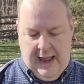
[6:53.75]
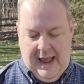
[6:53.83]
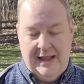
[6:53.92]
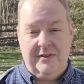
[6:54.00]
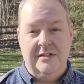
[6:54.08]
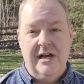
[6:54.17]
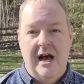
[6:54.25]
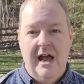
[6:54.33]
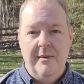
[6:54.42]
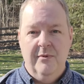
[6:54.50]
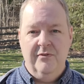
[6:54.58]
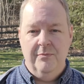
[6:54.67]
at the
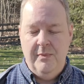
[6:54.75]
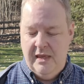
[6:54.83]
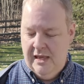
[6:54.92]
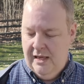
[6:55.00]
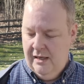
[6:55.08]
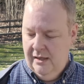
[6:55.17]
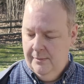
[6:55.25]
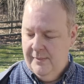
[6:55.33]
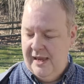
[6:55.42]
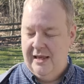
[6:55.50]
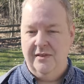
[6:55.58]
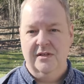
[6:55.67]
time of me
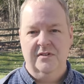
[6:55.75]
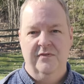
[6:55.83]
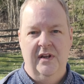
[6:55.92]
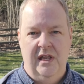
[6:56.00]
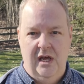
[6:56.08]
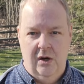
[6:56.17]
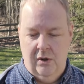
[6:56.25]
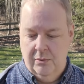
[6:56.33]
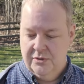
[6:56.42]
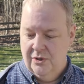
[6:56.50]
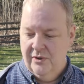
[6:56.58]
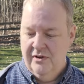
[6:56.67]
making this video, it
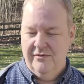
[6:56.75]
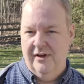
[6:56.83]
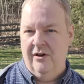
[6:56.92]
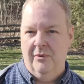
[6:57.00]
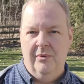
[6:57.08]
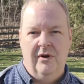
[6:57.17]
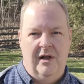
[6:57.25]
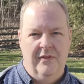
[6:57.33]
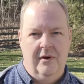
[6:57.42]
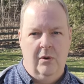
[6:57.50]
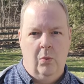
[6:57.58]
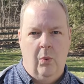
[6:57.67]
was only available on
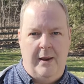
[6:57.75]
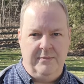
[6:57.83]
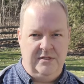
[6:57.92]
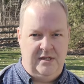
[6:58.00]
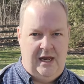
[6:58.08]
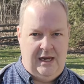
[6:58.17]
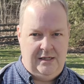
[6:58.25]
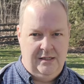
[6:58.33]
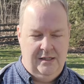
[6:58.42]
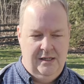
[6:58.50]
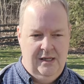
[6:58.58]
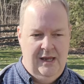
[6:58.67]
their website,
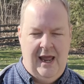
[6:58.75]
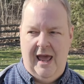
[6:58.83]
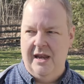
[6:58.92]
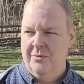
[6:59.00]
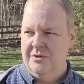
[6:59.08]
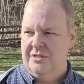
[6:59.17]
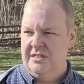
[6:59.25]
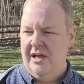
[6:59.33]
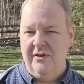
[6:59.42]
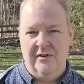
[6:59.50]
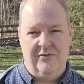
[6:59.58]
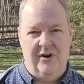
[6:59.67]
and it was
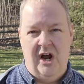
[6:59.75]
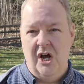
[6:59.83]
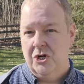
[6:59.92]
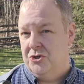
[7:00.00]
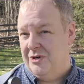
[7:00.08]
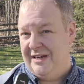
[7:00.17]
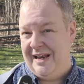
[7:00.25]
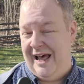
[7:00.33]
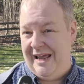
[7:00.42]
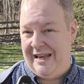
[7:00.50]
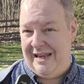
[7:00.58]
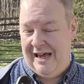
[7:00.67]
selling for one hundred
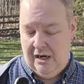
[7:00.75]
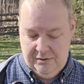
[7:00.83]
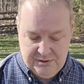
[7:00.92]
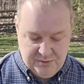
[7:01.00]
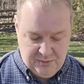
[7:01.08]
nine dollars,